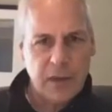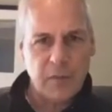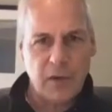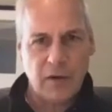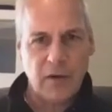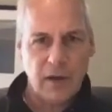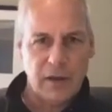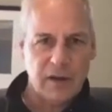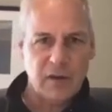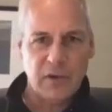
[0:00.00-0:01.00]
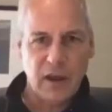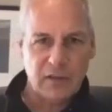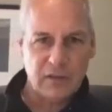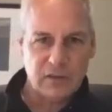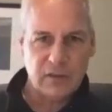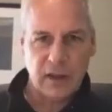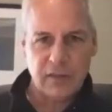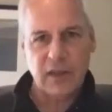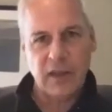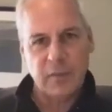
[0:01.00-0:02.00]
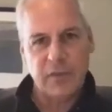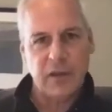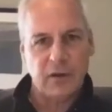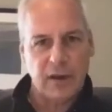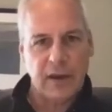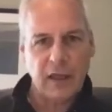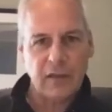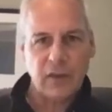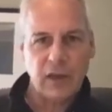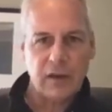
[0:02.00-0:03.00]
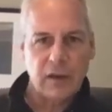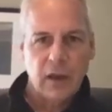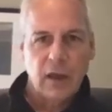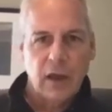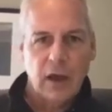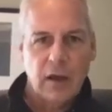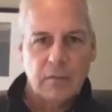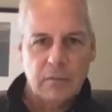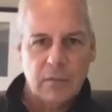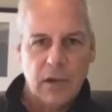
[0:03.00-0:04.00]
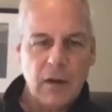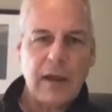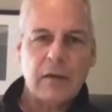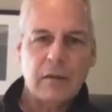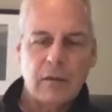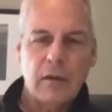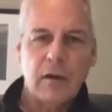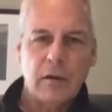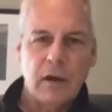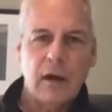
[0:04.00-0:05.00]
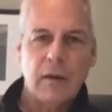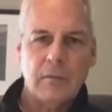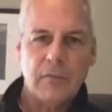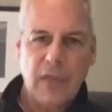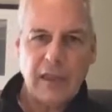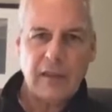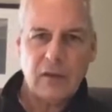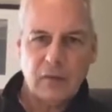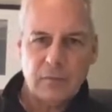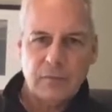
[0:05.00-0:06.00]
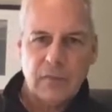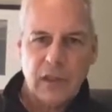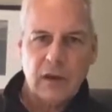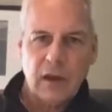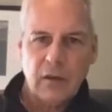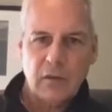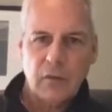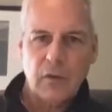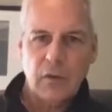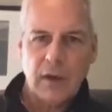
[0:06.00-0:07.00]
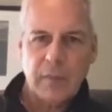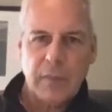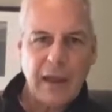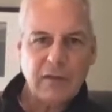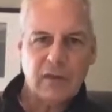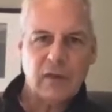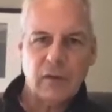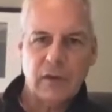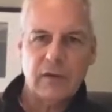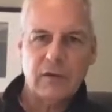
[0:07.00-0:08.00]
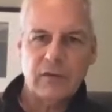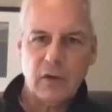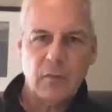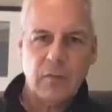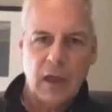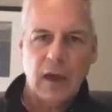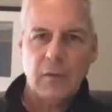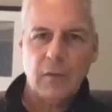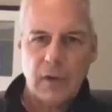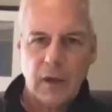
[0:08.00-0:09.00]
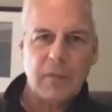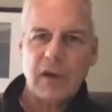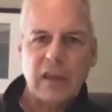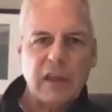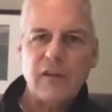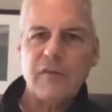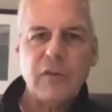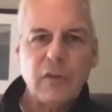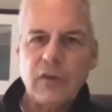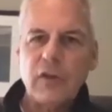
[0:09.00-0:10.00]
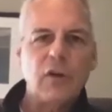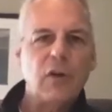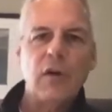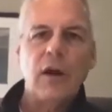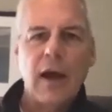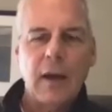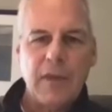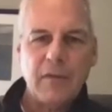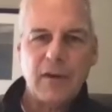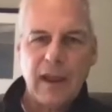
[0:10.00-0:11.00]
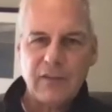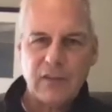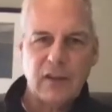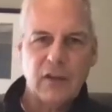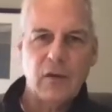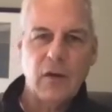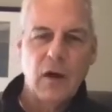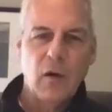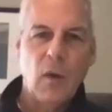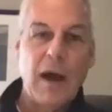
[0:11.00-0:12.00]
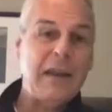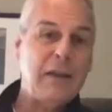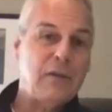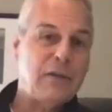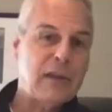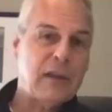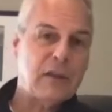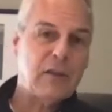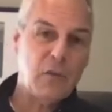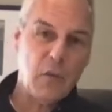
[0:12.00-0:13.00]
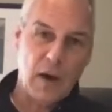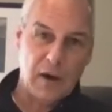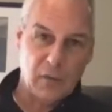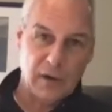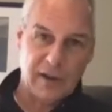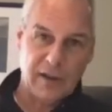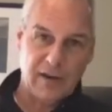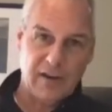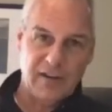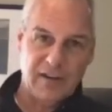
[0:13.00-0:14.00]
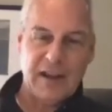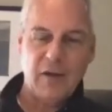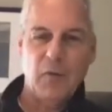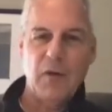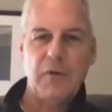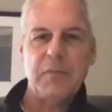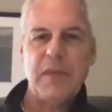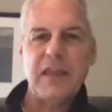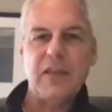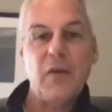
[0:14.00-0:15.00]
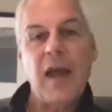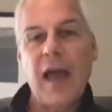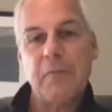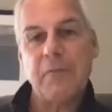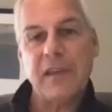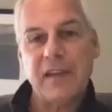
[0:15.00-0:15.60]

Mark Crowley Enterprises, and I think I'd be a great asset. Okay, well, thank you, and we'll get back to you. And so I'm going to interview you. I'm never asking you, why do you think you want to work here? Like, what would make you happy?